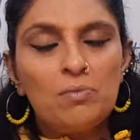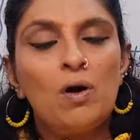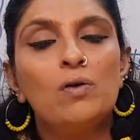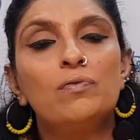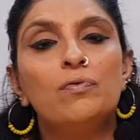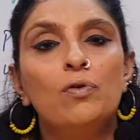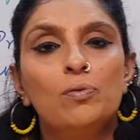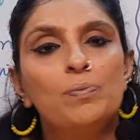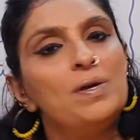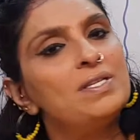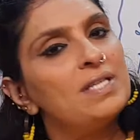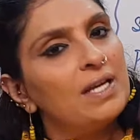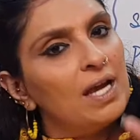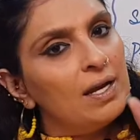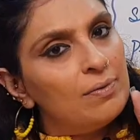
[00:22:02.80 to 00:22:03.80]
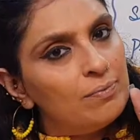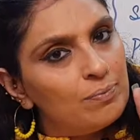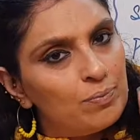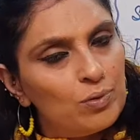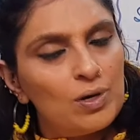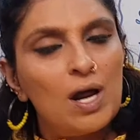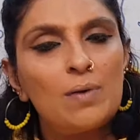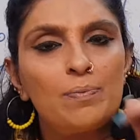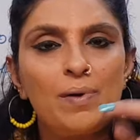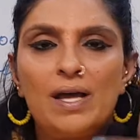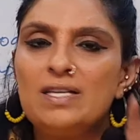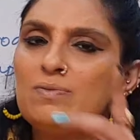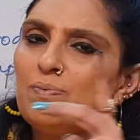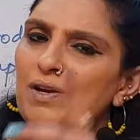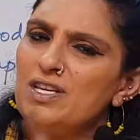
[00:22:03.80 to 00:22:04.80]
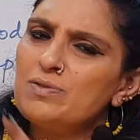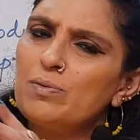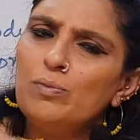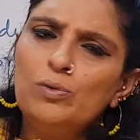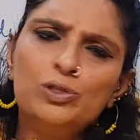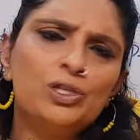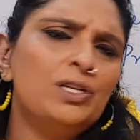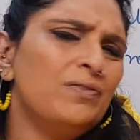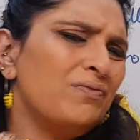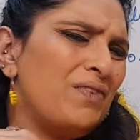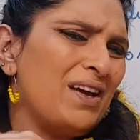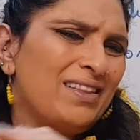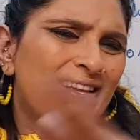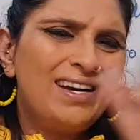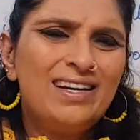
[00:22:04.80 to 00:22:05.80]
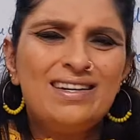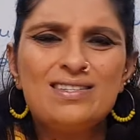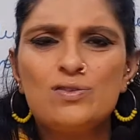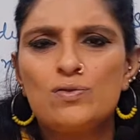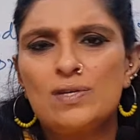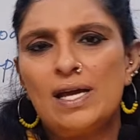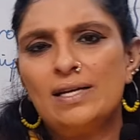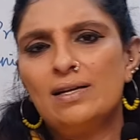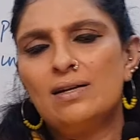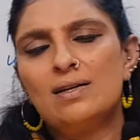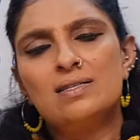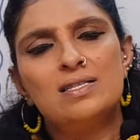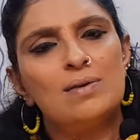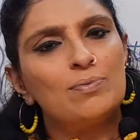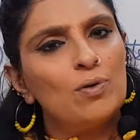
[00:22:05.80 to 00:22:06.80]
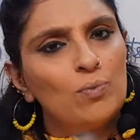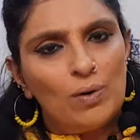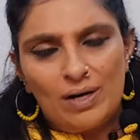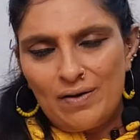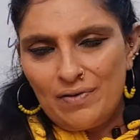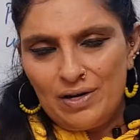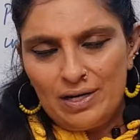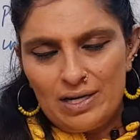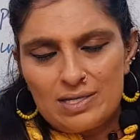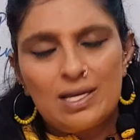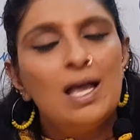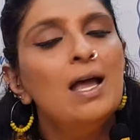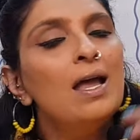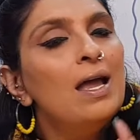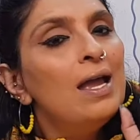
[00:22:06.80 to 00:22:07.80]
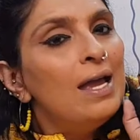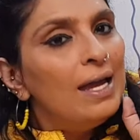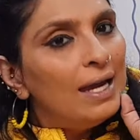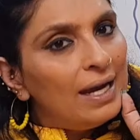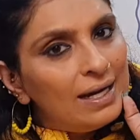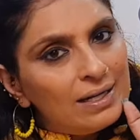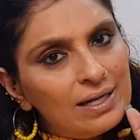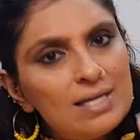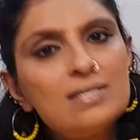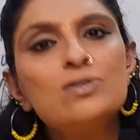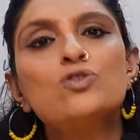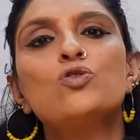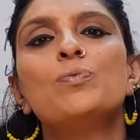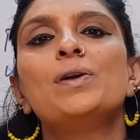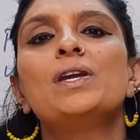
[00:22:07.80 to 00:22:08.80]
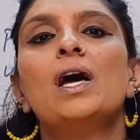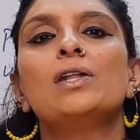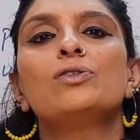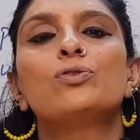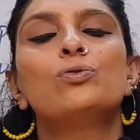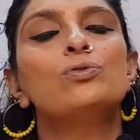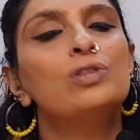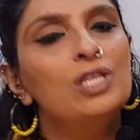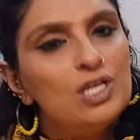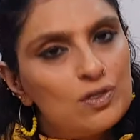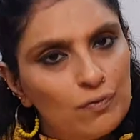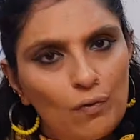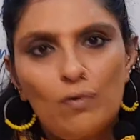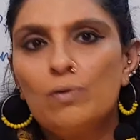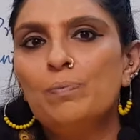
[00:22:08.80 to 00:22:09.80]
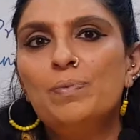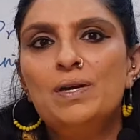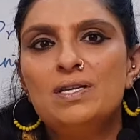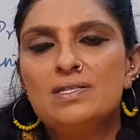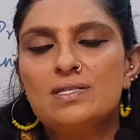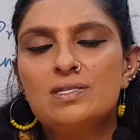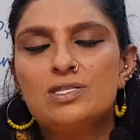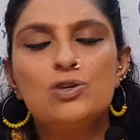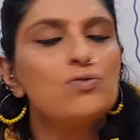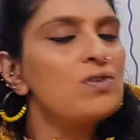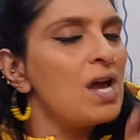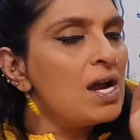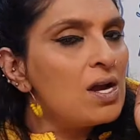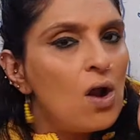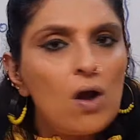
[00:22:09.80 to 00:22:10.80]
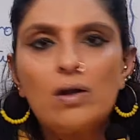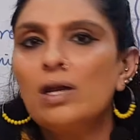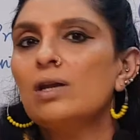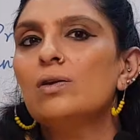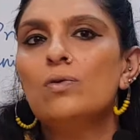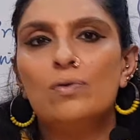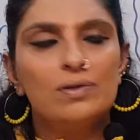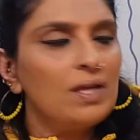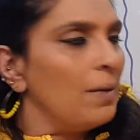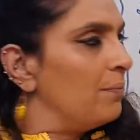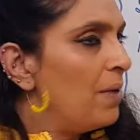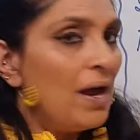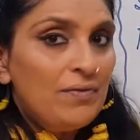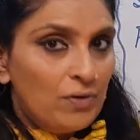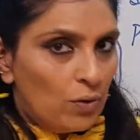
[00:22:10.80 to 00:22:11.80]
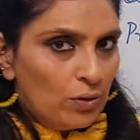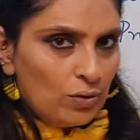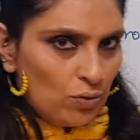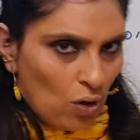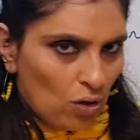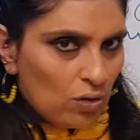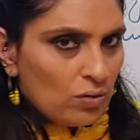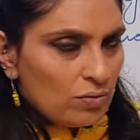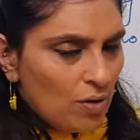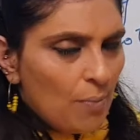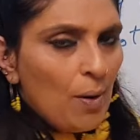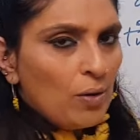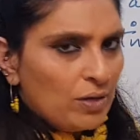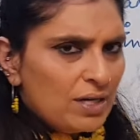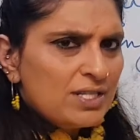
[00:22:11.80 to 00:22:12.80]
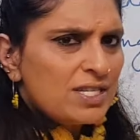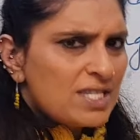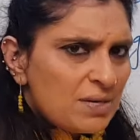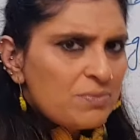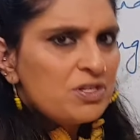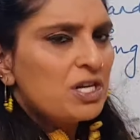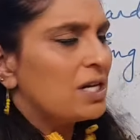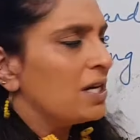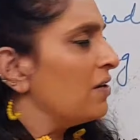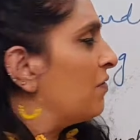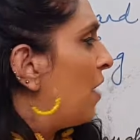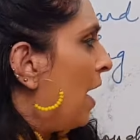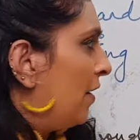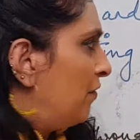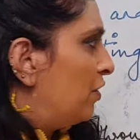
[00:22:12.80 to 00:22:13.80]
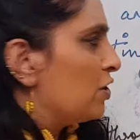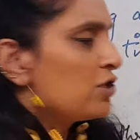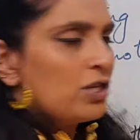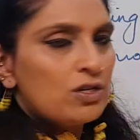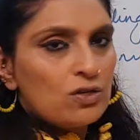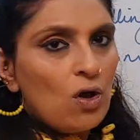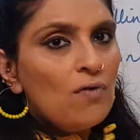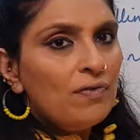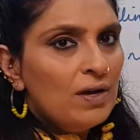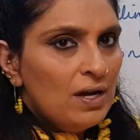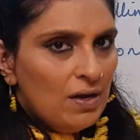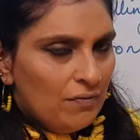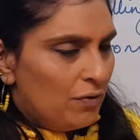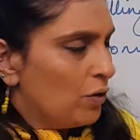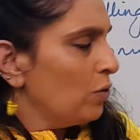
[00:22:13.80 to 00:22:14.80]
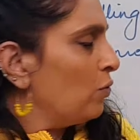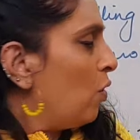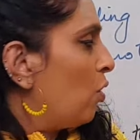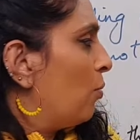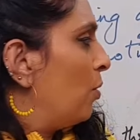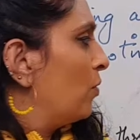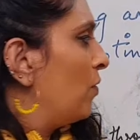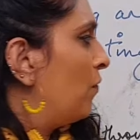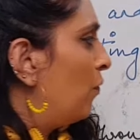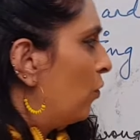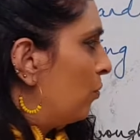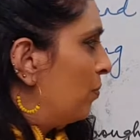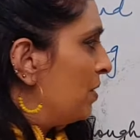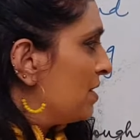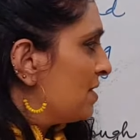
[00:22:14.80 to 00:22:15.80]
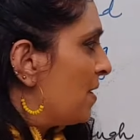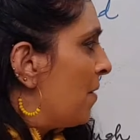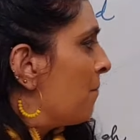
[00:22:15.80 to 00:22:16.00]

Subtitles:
about. 4P's again, product, price, place, promotion, whether it is societal concept or whatever it is. It is to be done through these 4P's. You cannot ignore them, and we're going to talk about it just immediately. I finish this off. We're going to talk about the 4P's.